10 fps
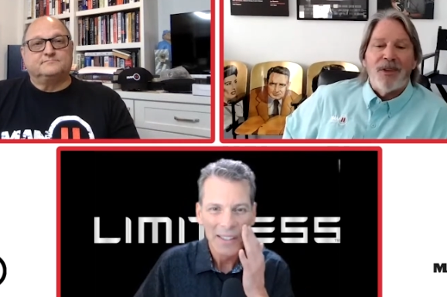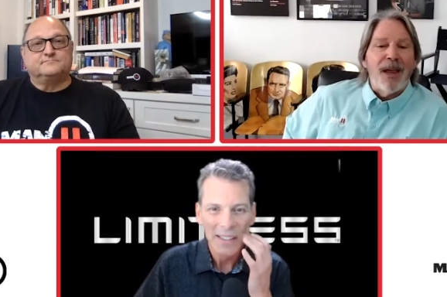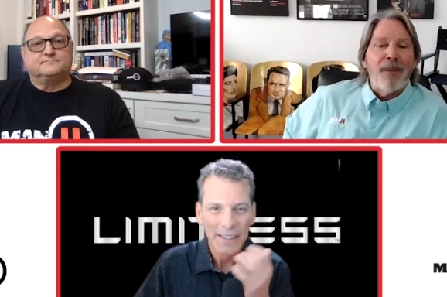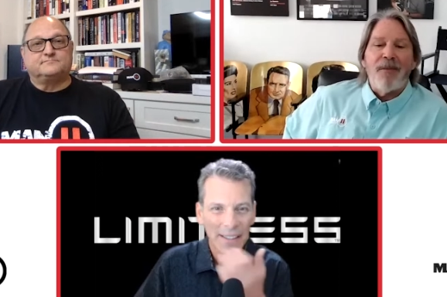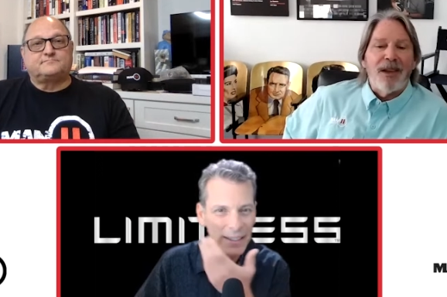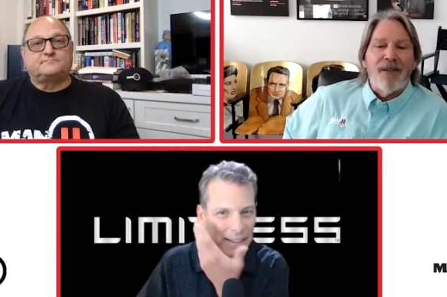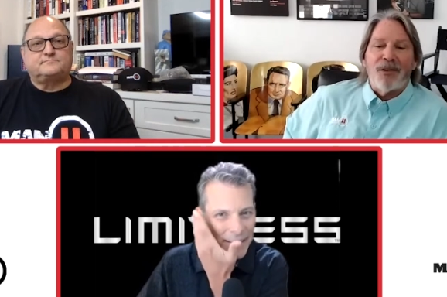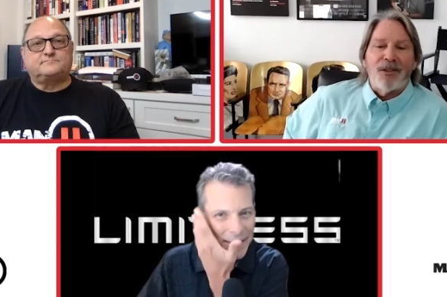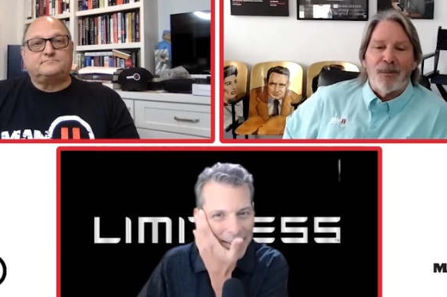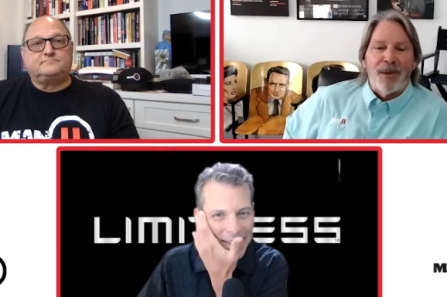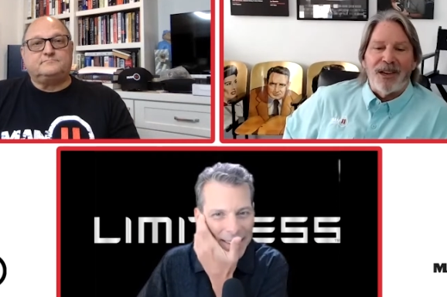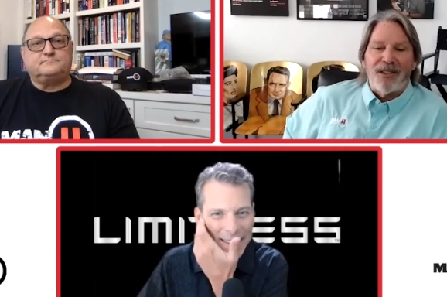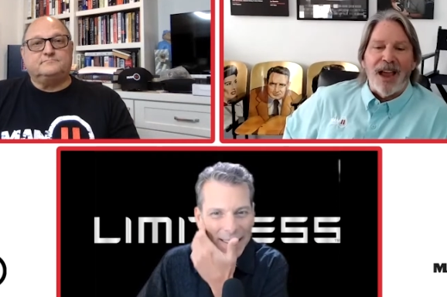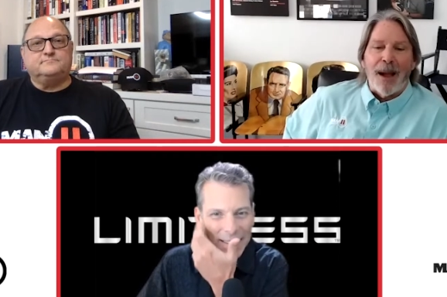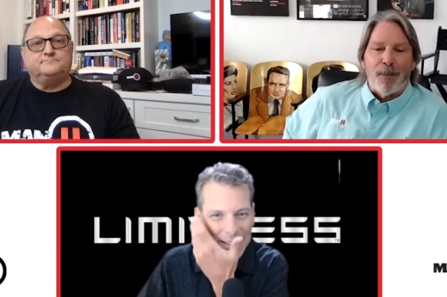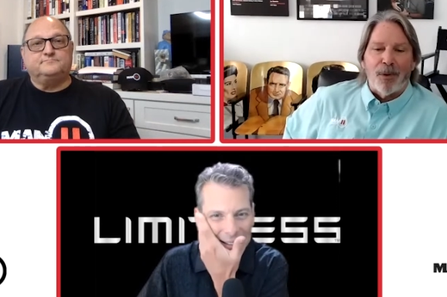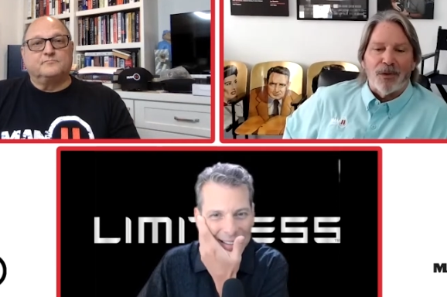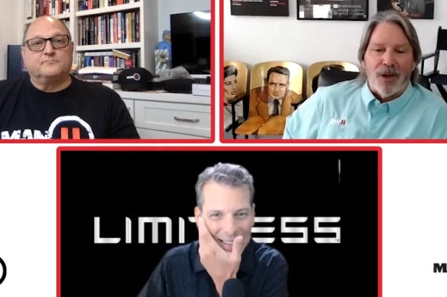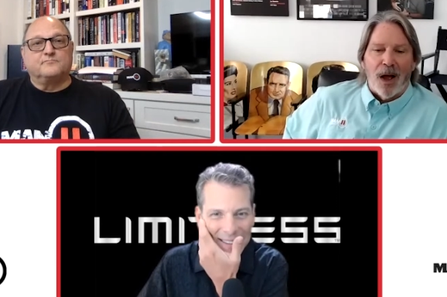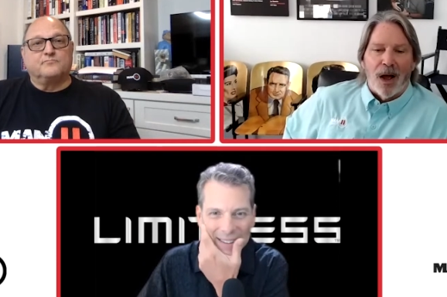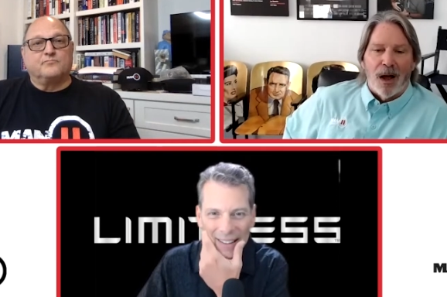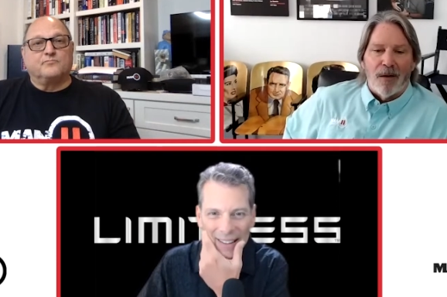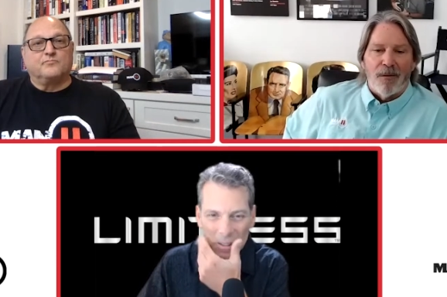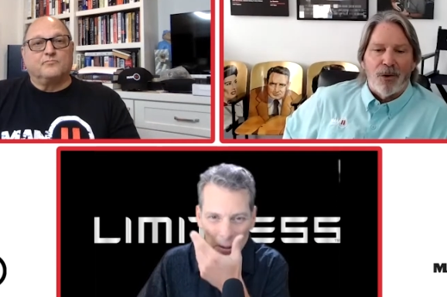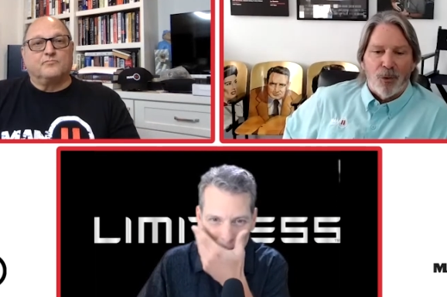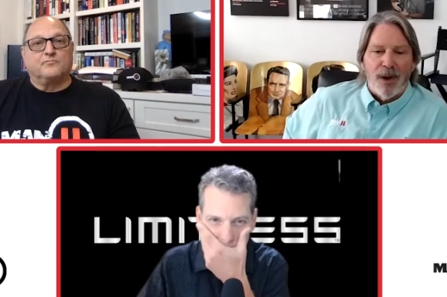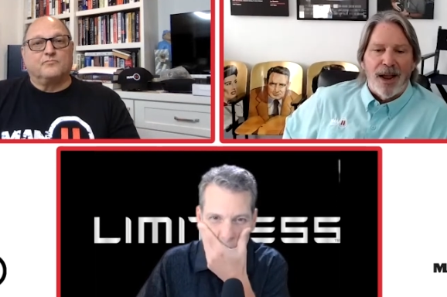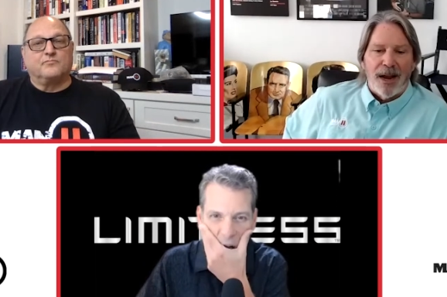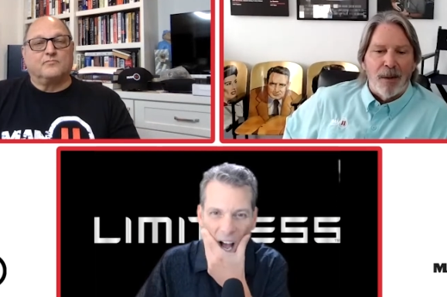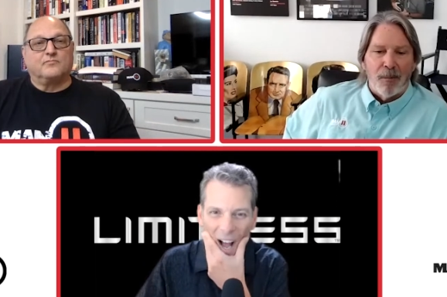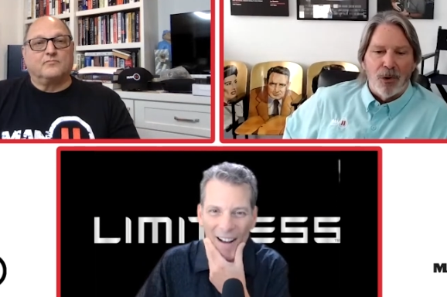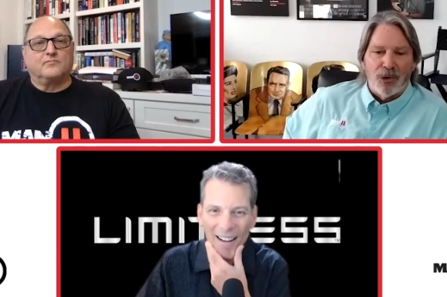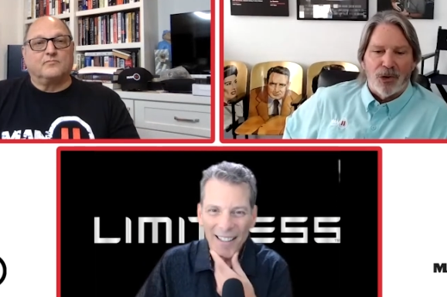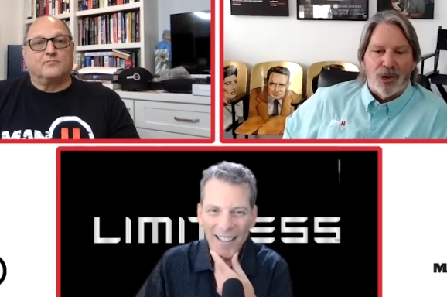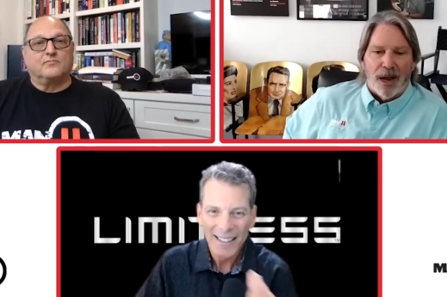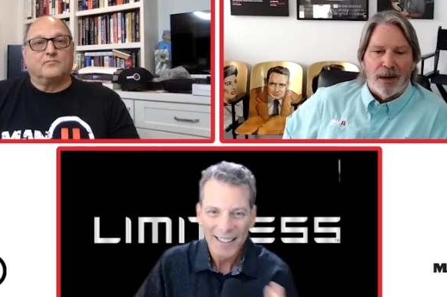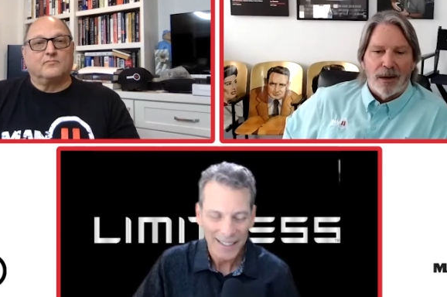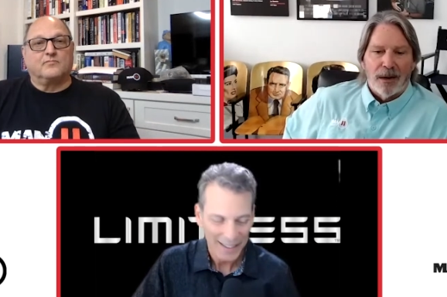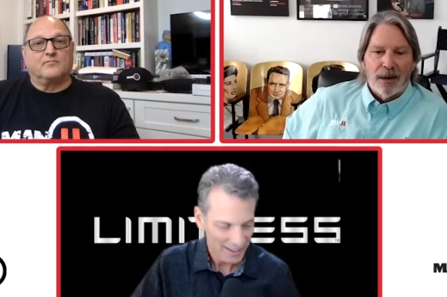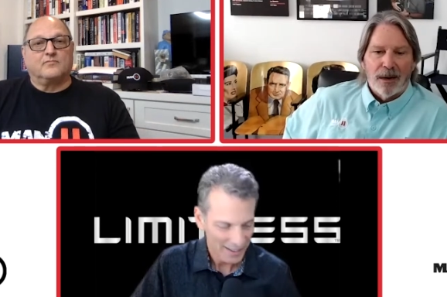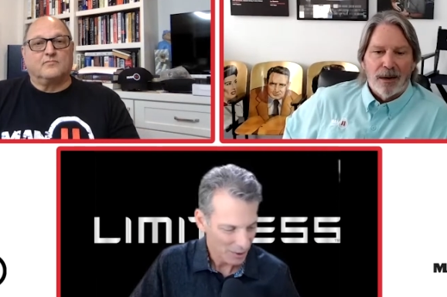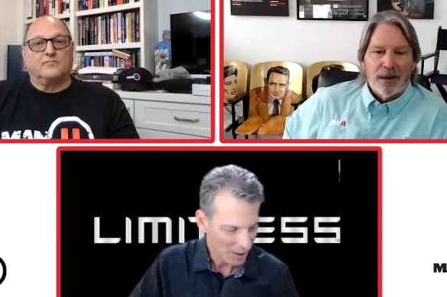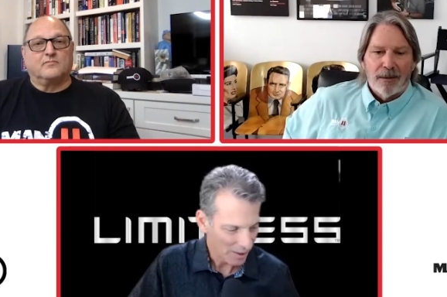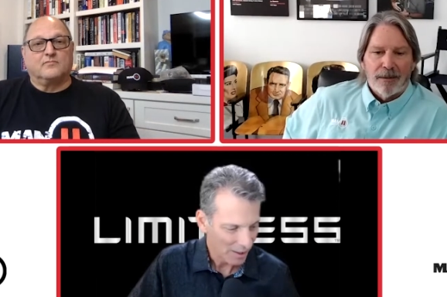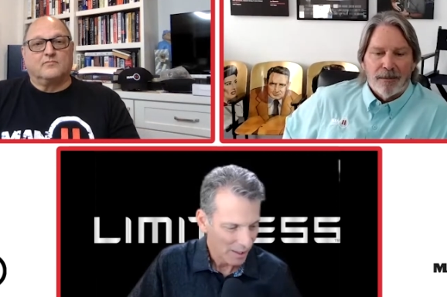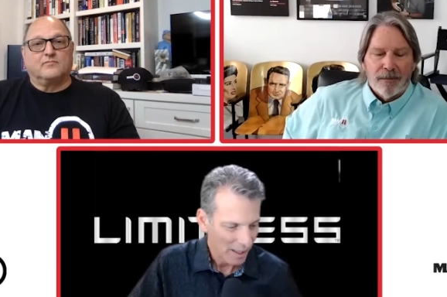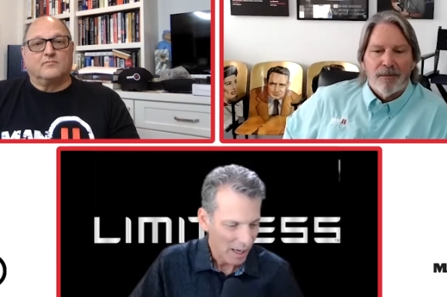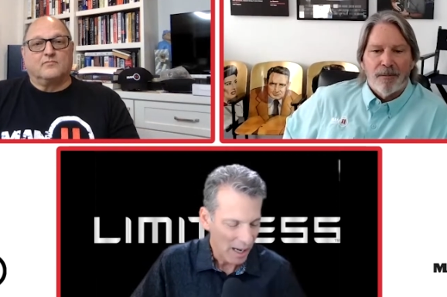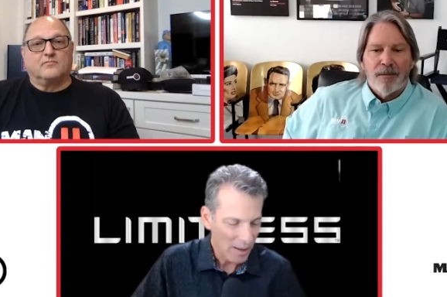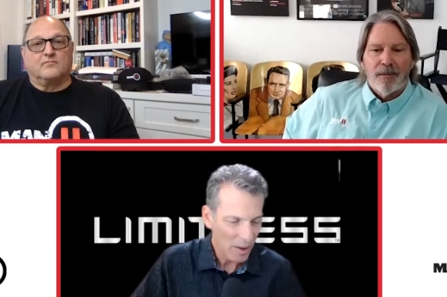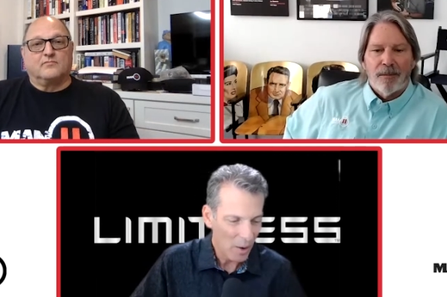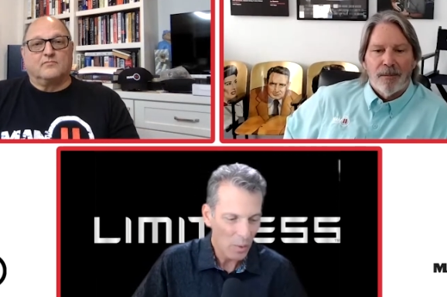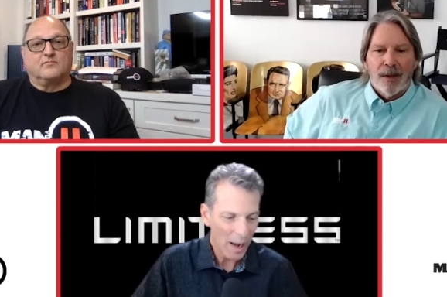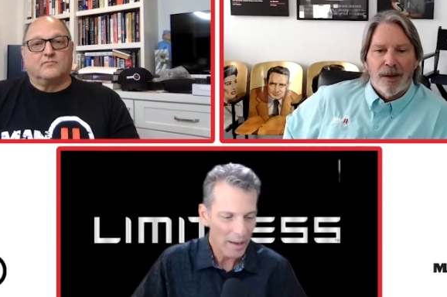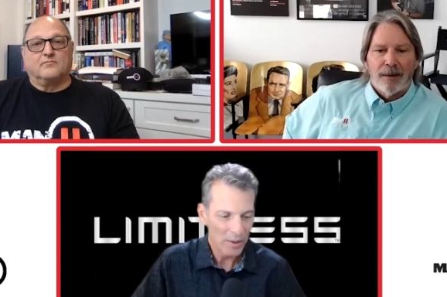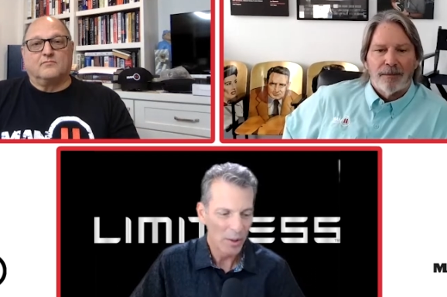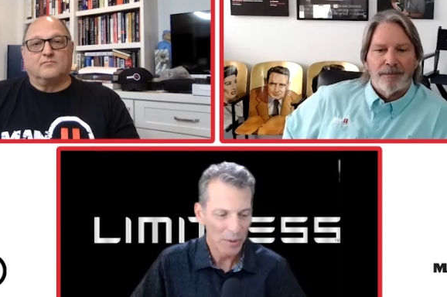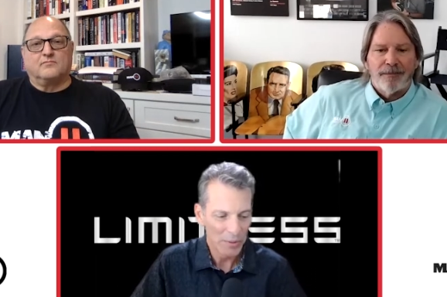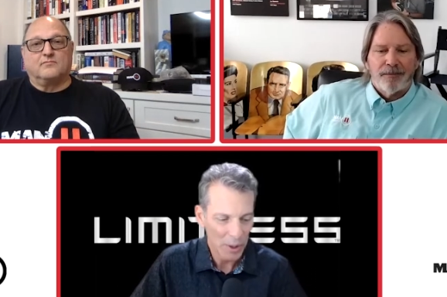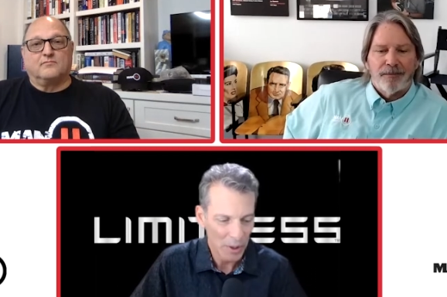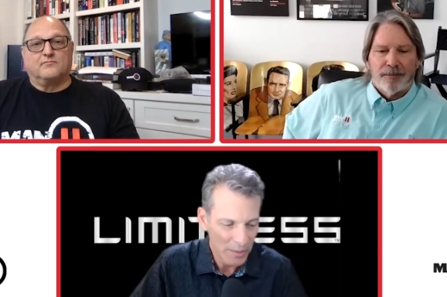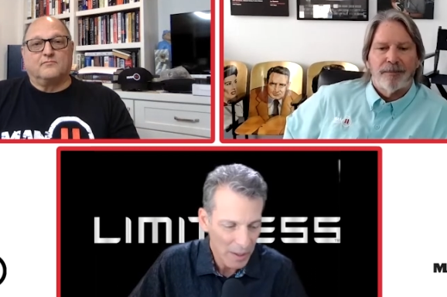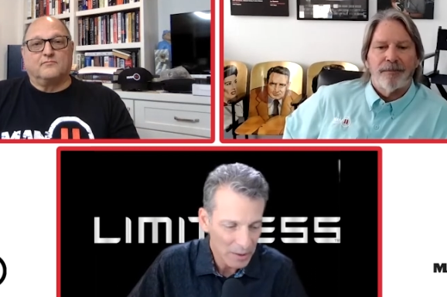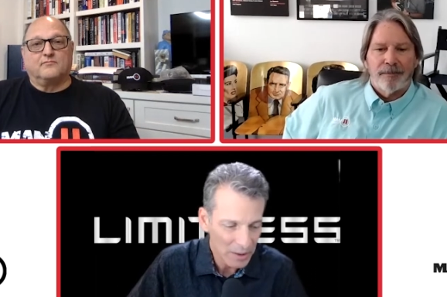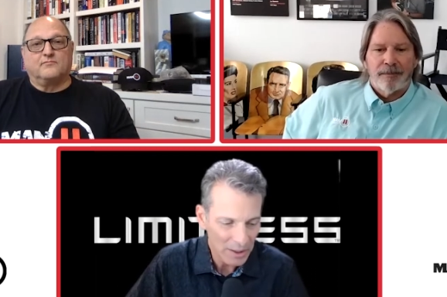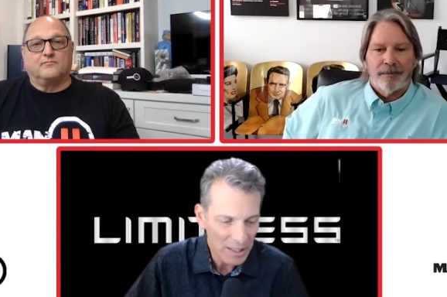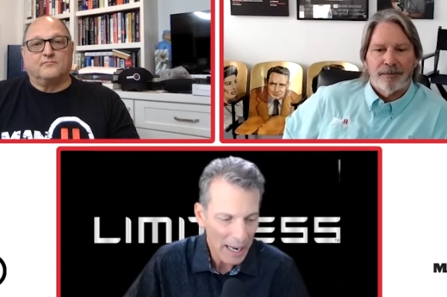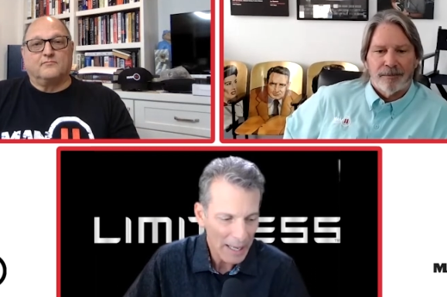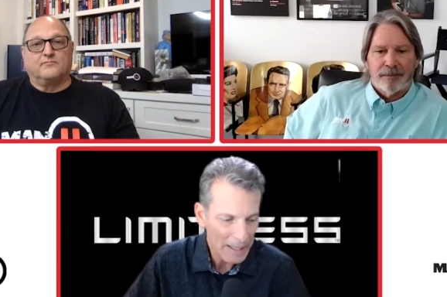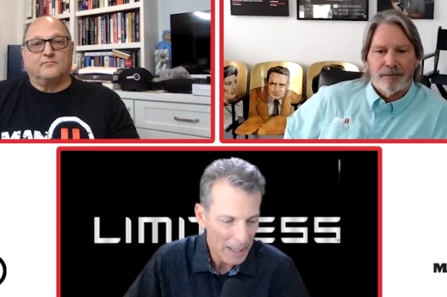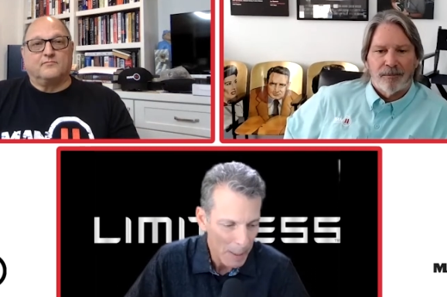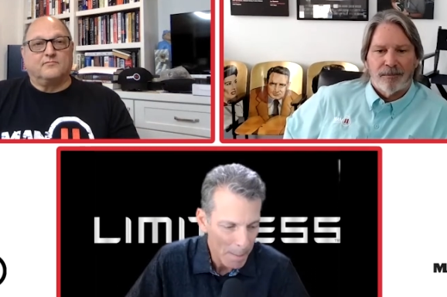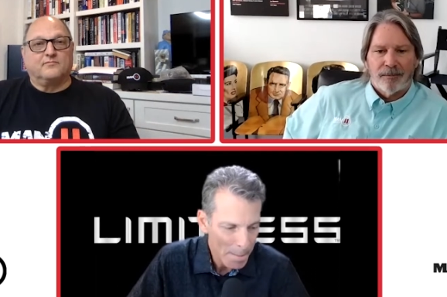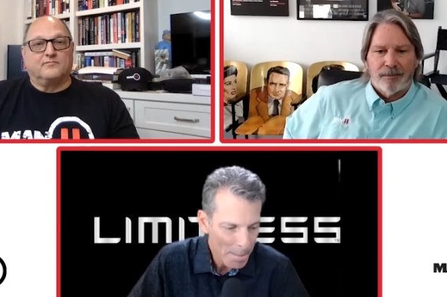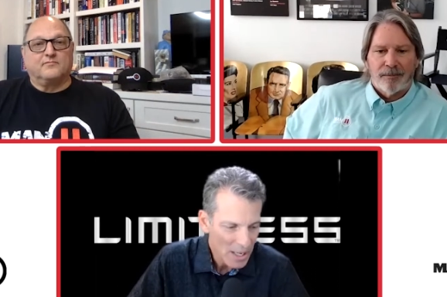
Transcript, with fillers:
Speaker 1: give give us some examples of creating a moonshot.
Speaker 2: Sure. Uh, oh, I don't know if you've heard of. There's this guy, um,